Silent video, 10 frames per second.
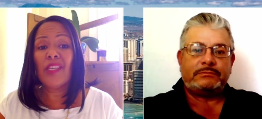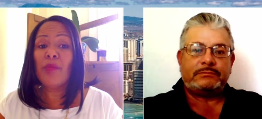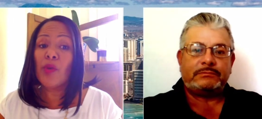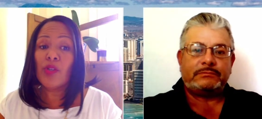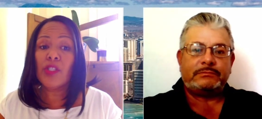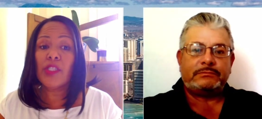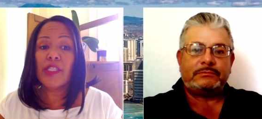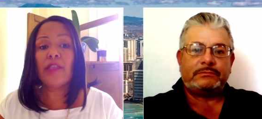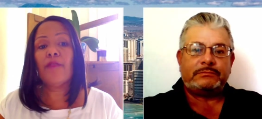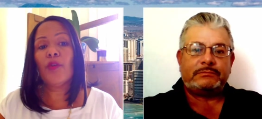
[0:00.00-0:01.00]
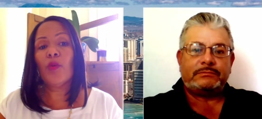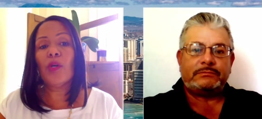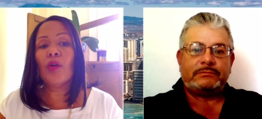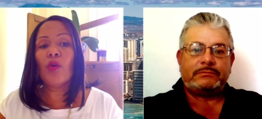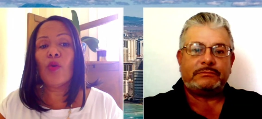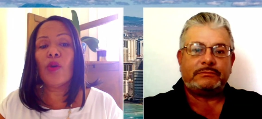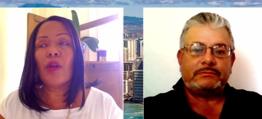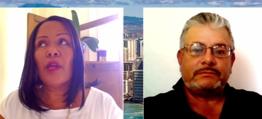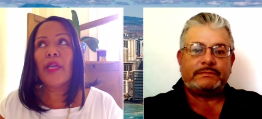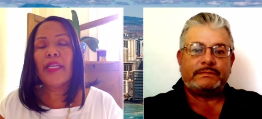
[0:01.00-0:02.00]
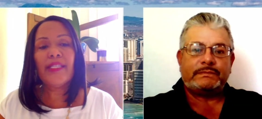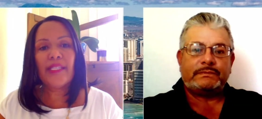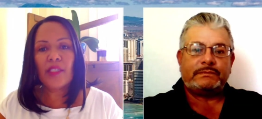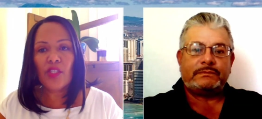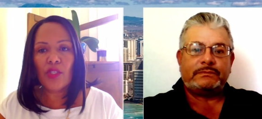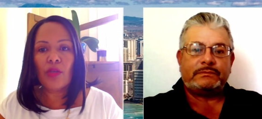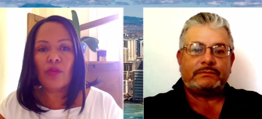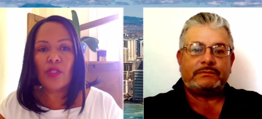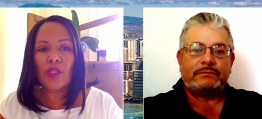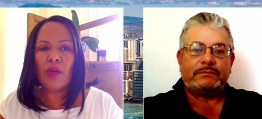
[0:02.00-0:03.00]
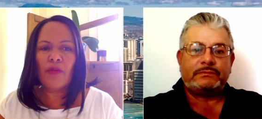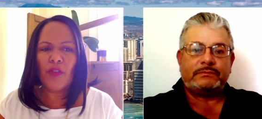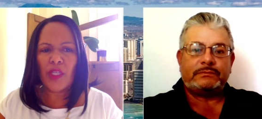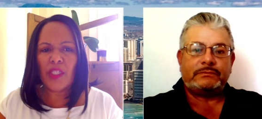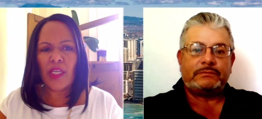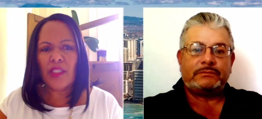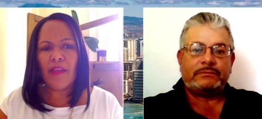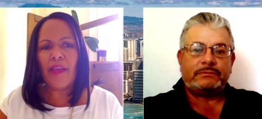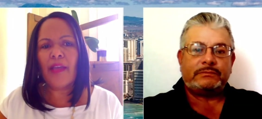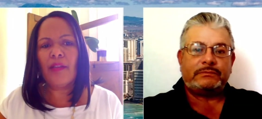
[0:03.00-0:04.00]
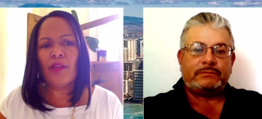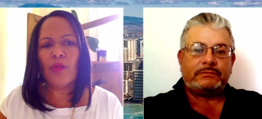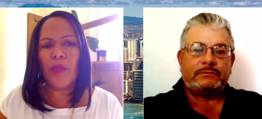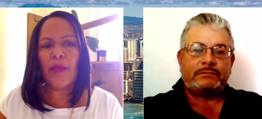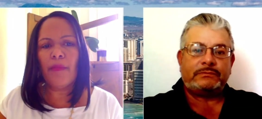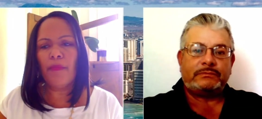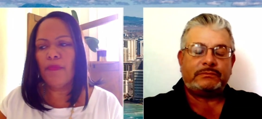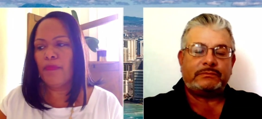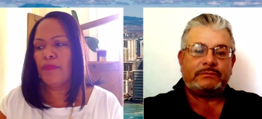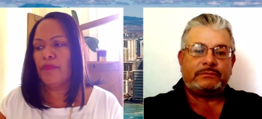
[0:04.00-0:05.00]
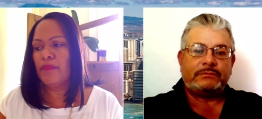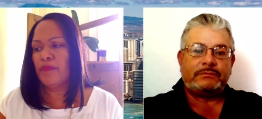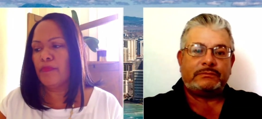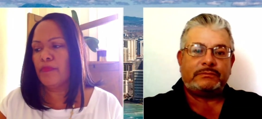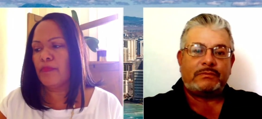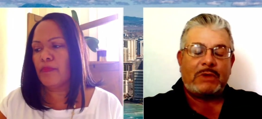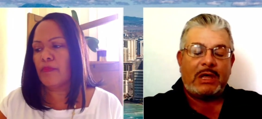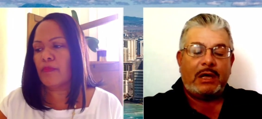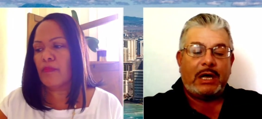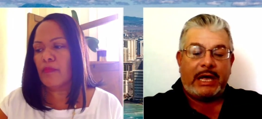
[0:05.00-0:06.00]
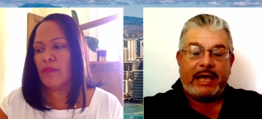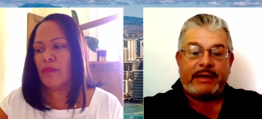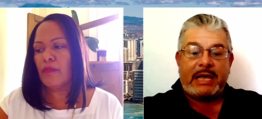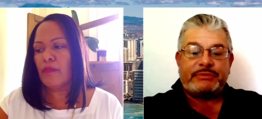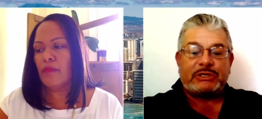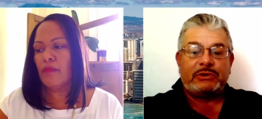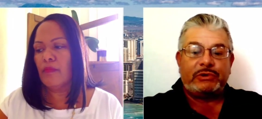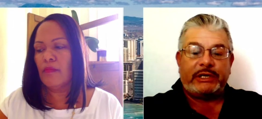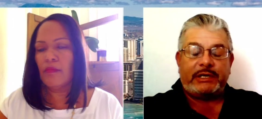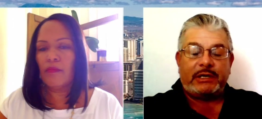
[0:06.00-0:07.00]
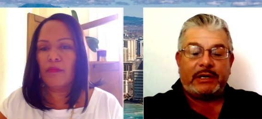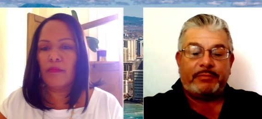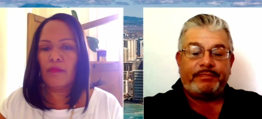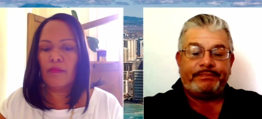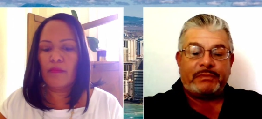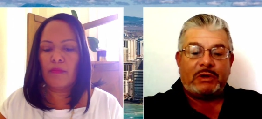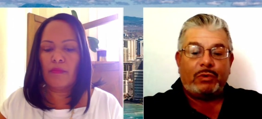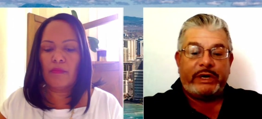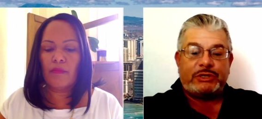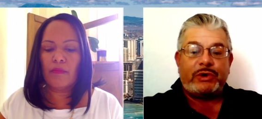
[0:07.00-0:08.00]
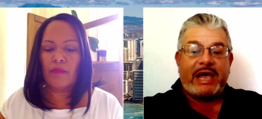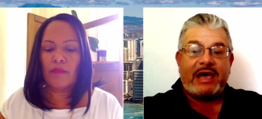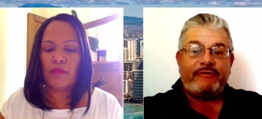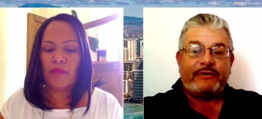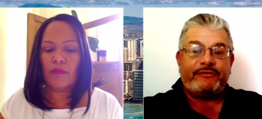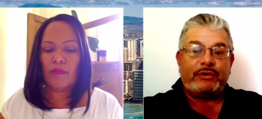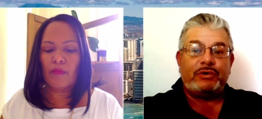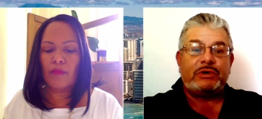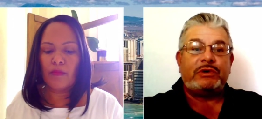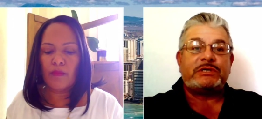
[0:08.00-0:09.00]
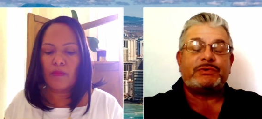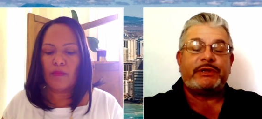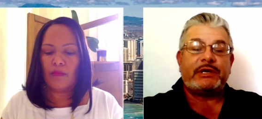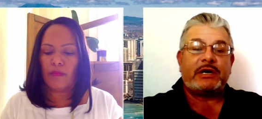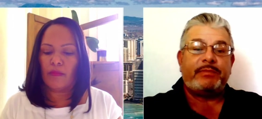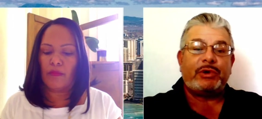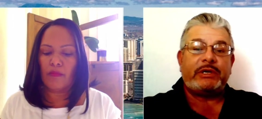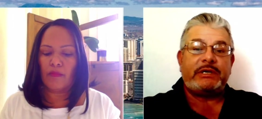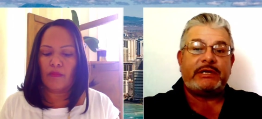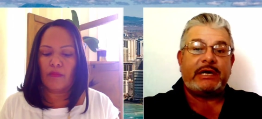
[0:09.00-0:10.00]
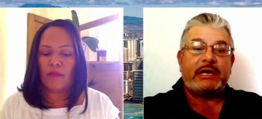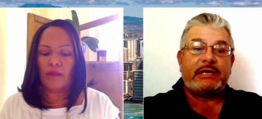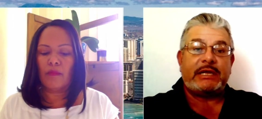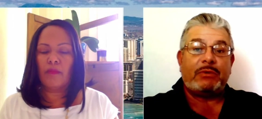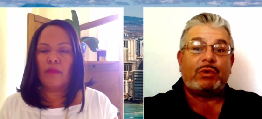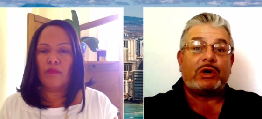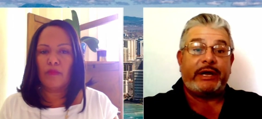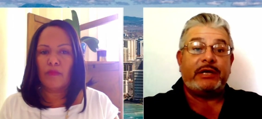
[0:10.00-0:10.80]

Speaker 1: emergency, if you will, or essential. So if you could touch on that a little bit.
Speaker 2: Uh, absolutely. Um, we do have a few units within our building that, that were